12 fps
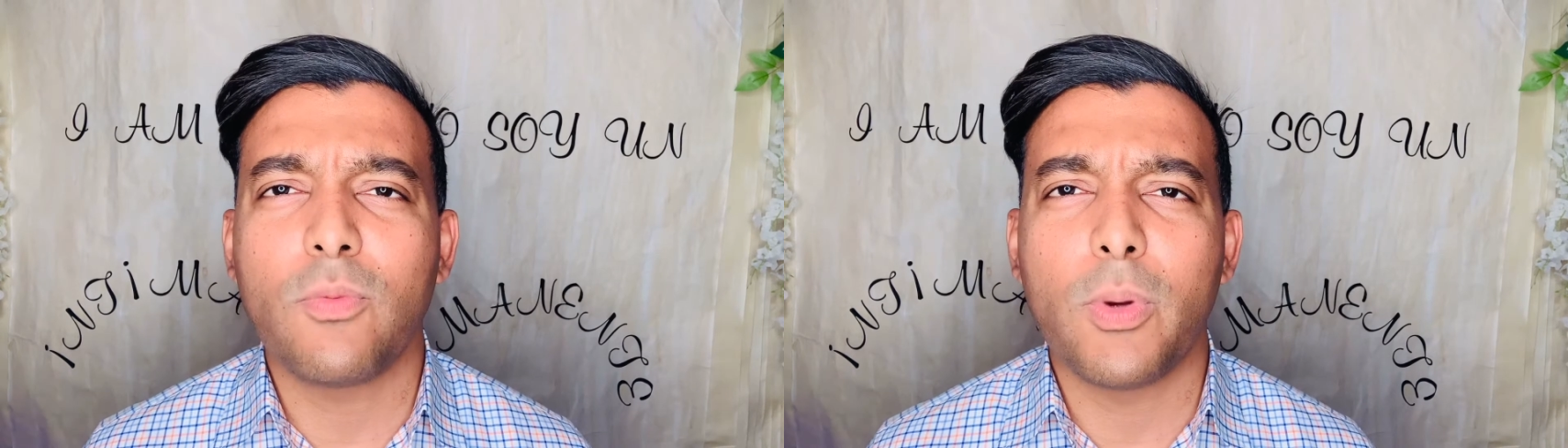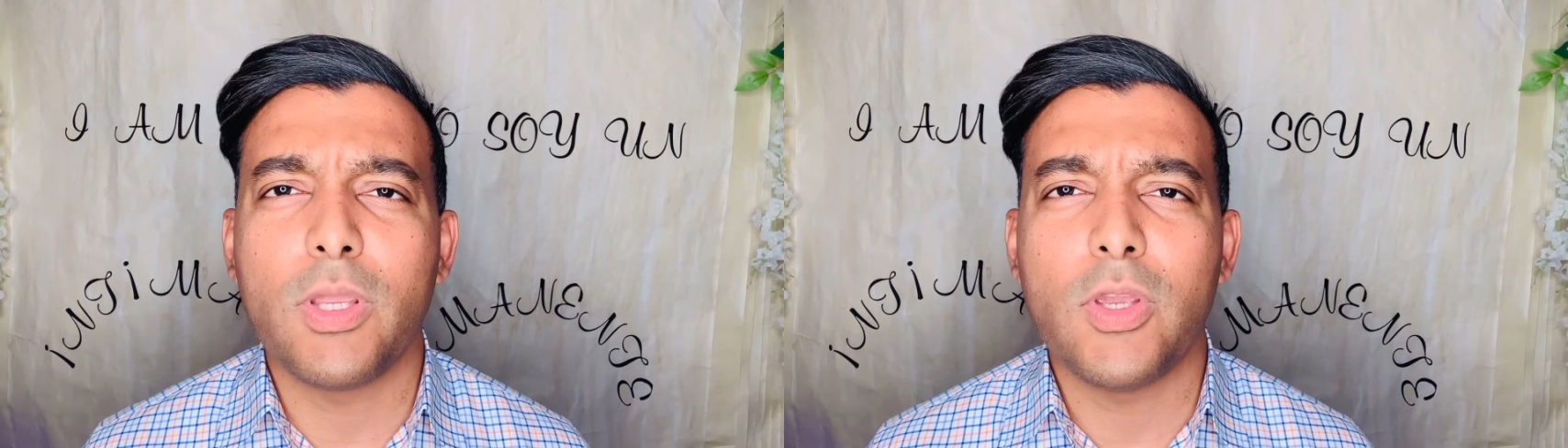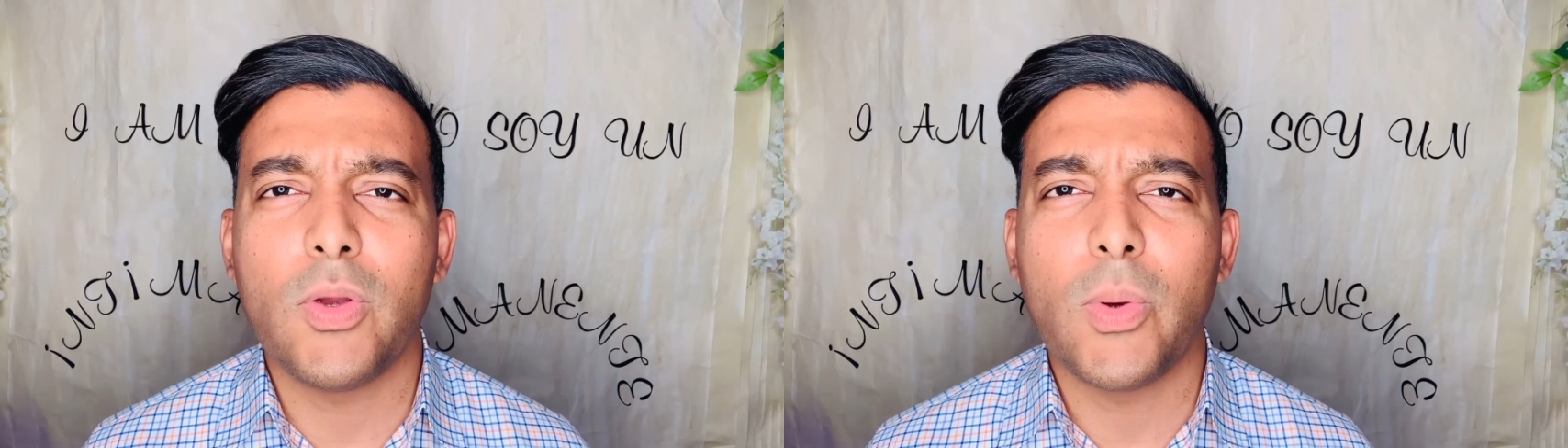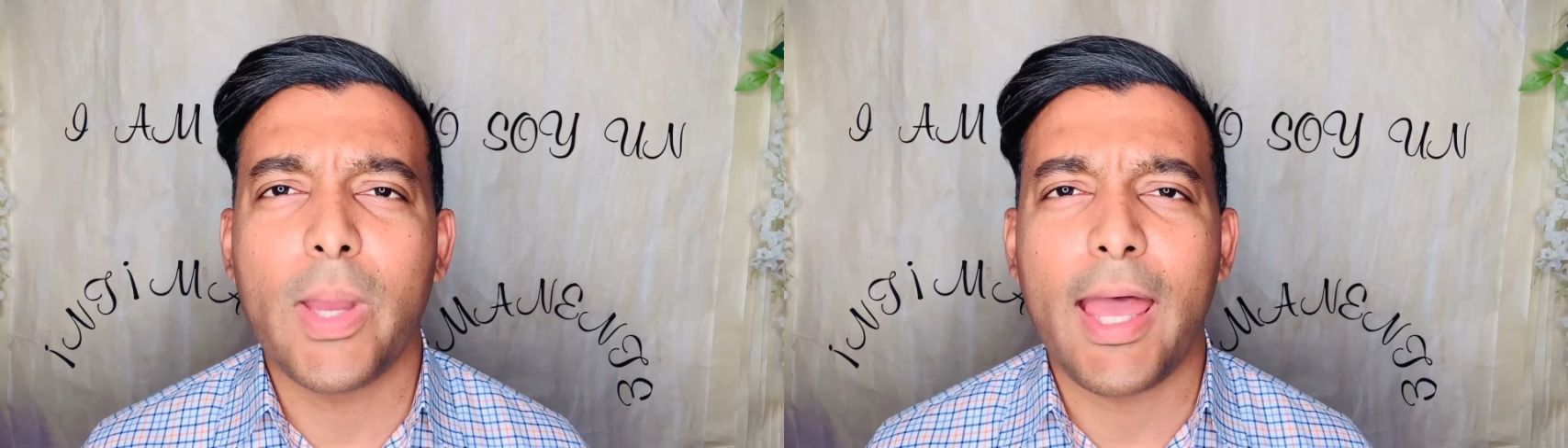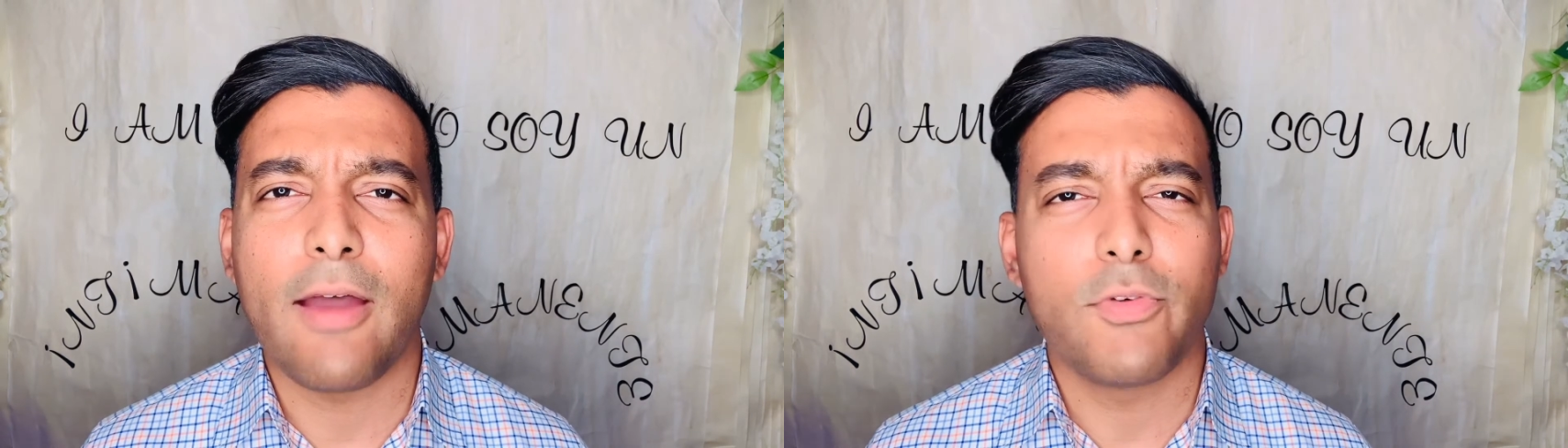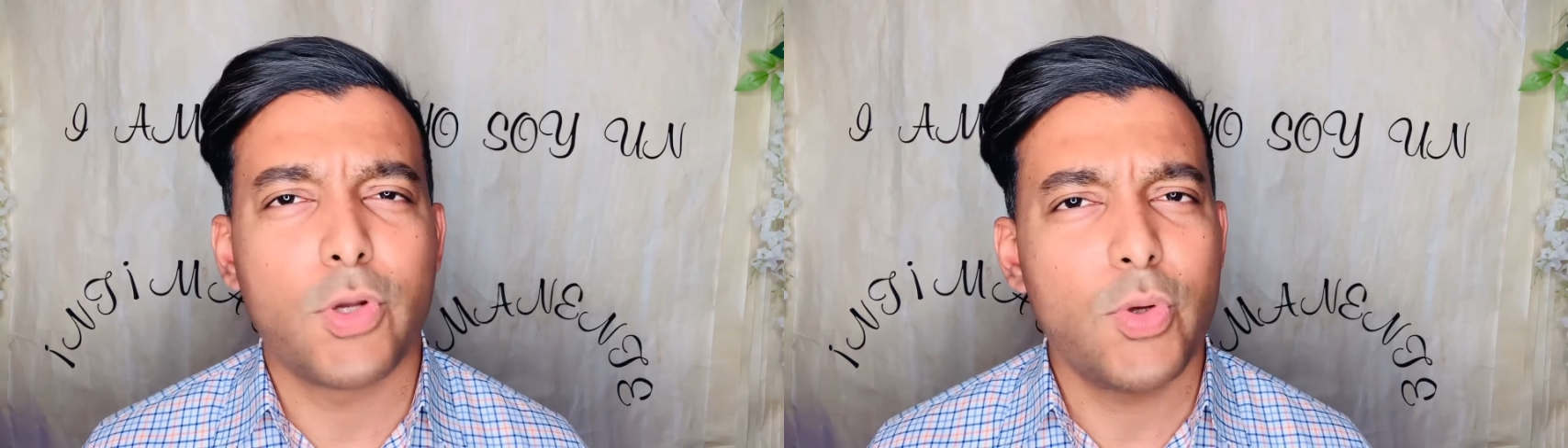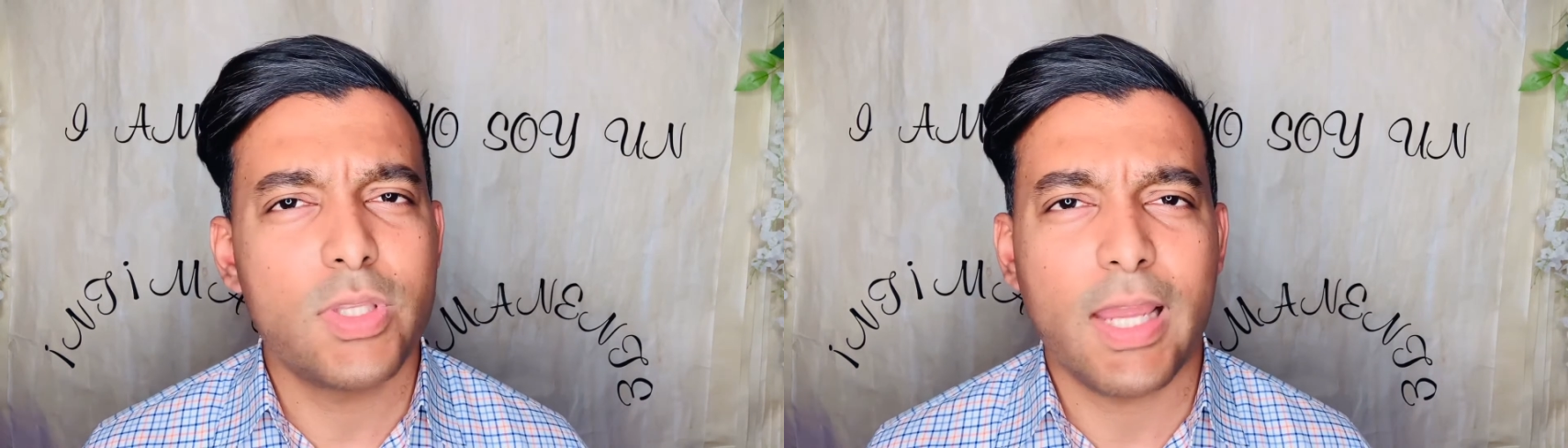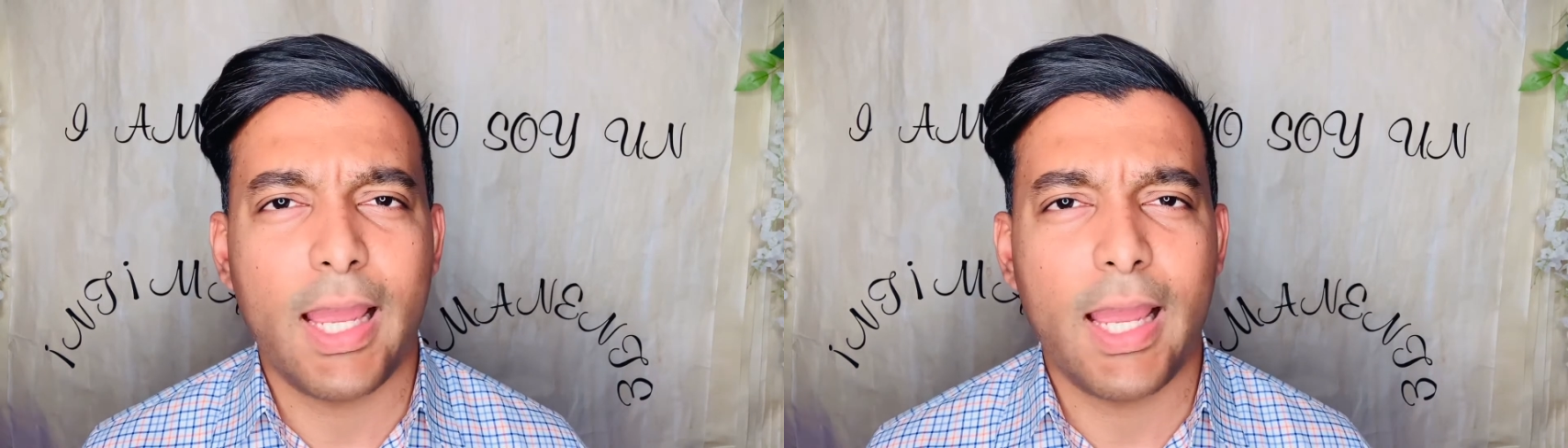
when you have good